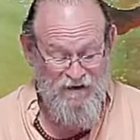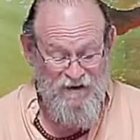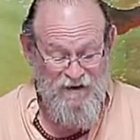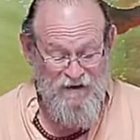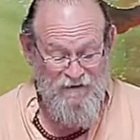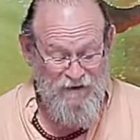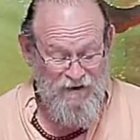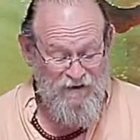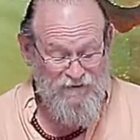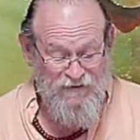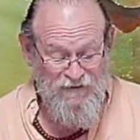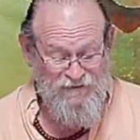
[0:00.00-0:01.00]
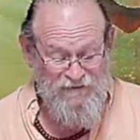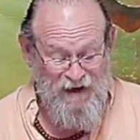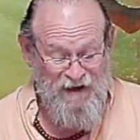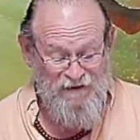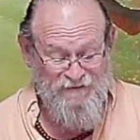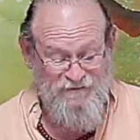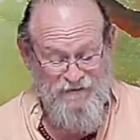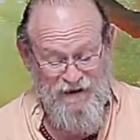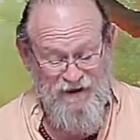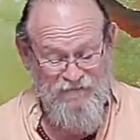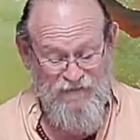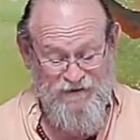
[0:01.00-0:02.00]
There are two sides to
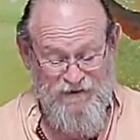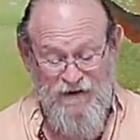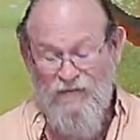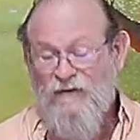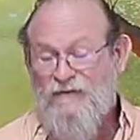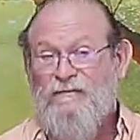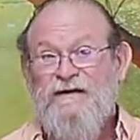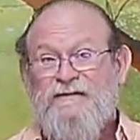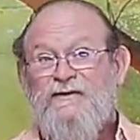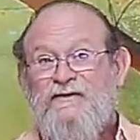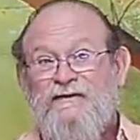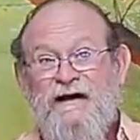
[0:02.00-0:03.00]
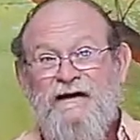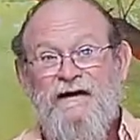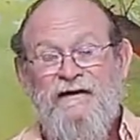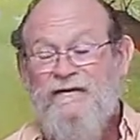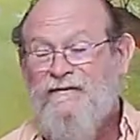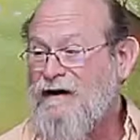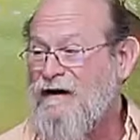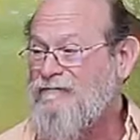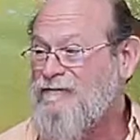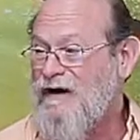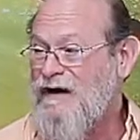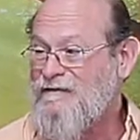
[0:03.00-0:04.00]
everything. We've been told that our whole lives,
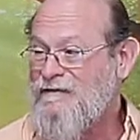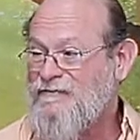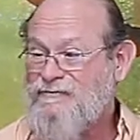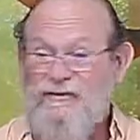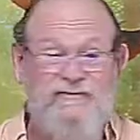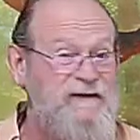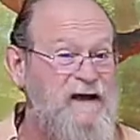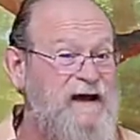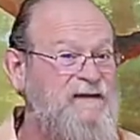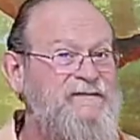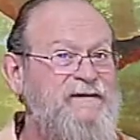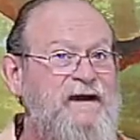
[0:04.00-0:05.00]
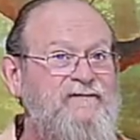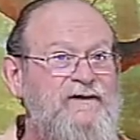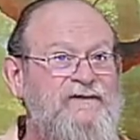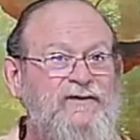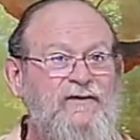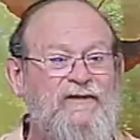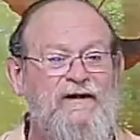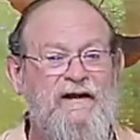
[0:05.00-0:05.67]
right? There's two sides to every story.